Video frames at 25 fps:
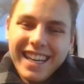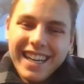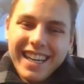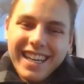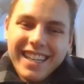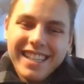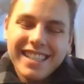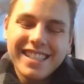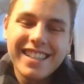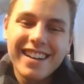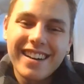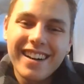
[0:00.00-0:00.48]

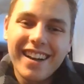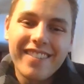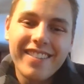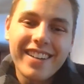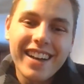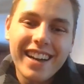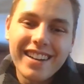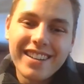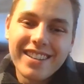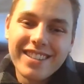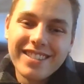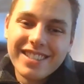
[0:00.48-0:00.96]
Sorry, I'm
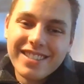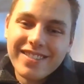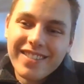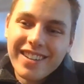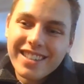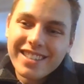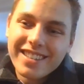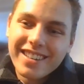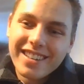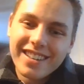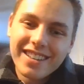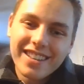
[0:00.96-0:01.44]
kind of losing my
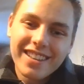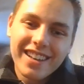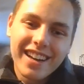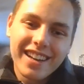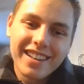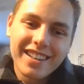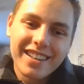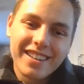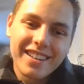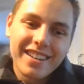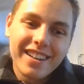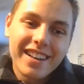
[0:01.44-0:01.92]
train of thought
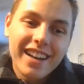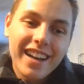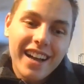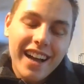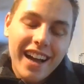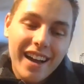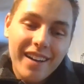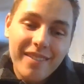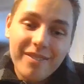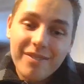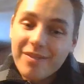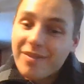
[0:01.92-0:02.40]
here.
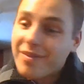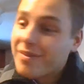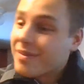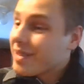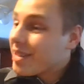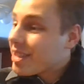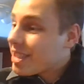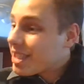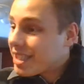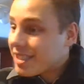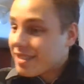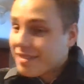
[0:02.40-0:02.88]
I'm
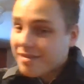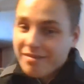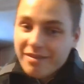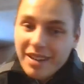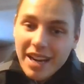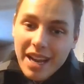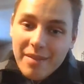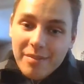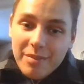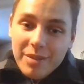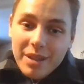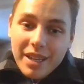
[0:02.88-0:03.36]
just
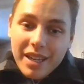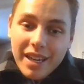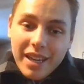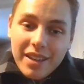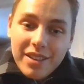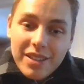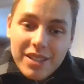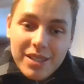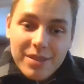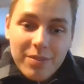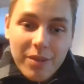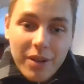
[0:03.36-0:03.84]
rambling at
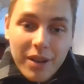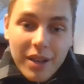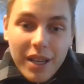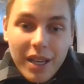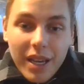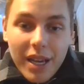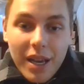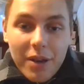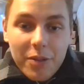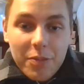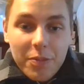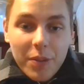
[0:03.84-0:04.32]
this point.
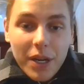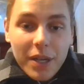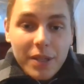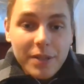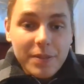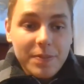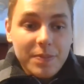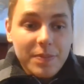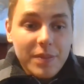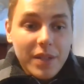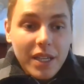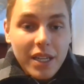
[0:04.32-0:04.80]

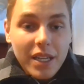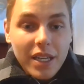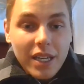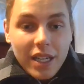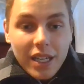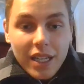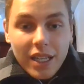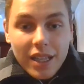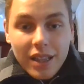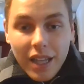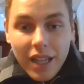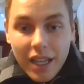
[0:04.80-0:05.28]
But
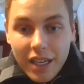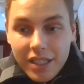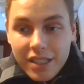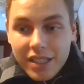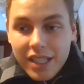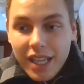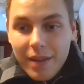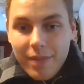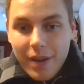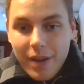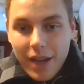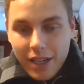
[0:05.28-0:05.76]
let us
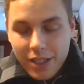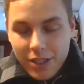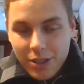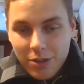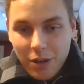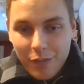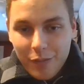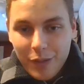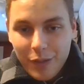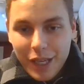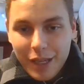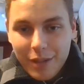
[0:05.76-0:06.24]
get back to
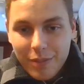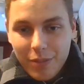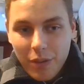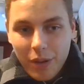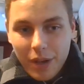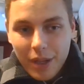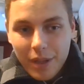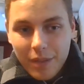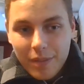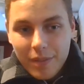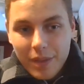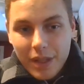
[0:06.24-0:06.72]
our main
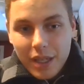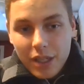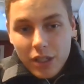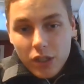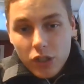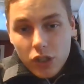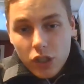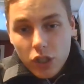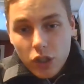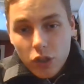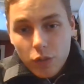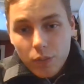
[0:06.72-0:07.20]
point.
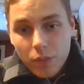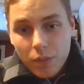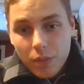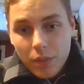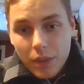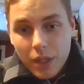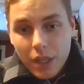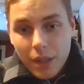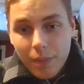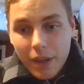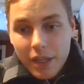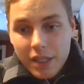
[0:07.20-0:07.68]
So
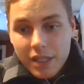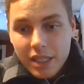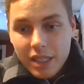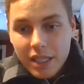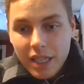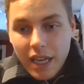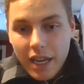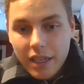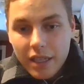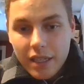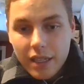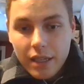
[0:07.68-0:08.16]
the basic
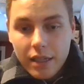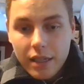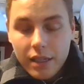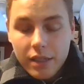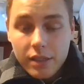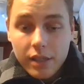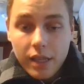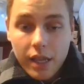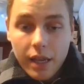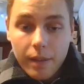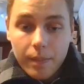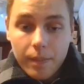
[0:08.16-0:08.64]
idea
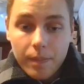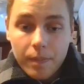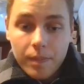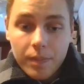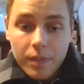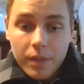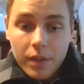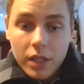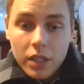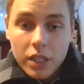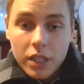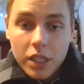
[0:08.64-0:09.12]
is that
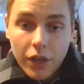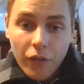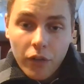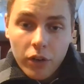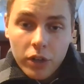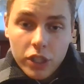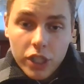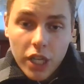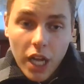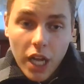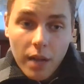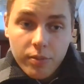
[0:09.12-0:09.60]

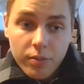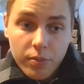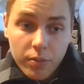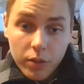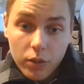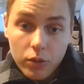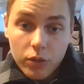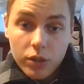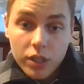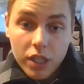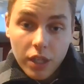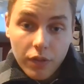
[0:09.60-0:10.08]
different jobs
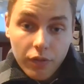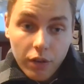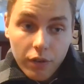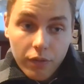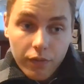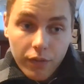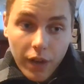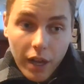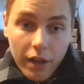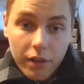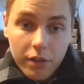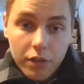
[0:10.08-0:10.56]
produce different
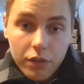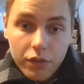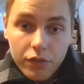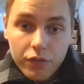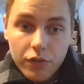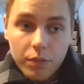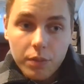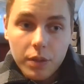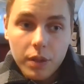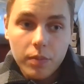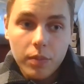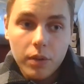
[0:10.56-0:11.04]
values
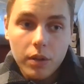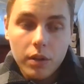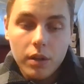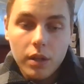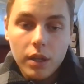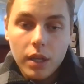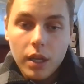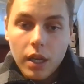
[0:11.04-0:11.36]
for people.